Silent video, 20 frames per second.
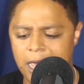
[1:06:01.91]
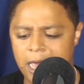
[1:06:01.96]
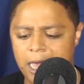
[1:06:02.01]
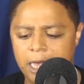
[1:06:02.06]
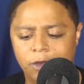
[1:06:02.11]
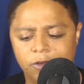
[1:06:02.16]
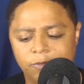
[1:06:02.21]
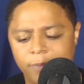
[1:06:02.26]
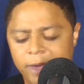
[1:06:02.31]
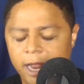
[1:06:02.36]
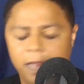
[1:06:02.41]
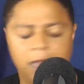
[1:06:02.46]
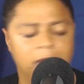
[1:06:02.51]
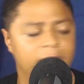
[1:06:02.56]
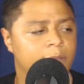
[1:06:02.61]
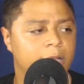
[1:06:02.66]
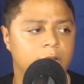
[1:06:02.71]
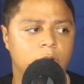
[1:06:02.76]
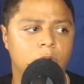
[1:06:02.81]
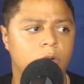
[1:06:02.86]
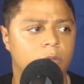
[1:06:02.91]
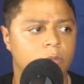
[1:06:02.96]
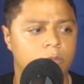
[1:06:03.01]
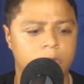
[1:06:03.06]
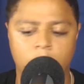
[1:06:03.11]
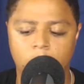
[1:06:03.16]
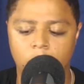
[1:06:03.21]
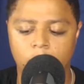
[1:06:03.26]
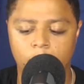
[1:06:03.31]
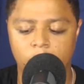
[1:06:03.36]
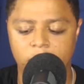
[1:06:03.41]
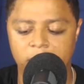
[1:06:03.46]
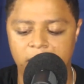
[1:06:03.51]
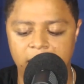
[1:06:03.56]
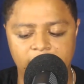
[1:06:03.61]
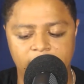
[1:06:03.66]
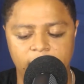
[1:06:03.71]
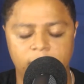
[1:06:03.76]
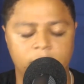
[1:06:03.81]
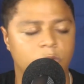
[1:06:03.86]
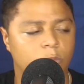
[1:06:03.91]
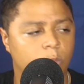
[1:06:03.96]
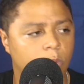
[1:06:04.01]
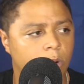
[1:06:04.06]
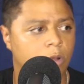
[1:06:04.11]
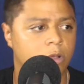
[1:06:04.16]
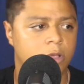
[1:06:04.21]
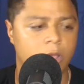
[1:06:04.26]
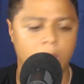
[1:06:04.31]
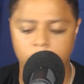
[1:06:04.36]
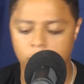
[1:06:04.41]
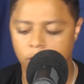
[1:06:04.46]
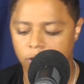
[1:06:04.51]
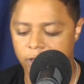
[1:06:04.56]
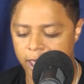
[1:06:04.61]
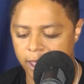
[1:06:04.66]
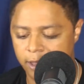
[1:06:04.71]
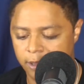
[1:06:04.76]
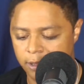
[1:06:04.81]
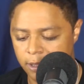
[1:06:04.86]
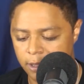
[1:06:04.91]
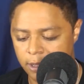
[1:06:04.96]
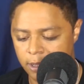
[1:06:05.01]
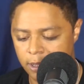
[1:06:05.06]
He goes, man, I love my girl more than anything in the world. Y'all know that.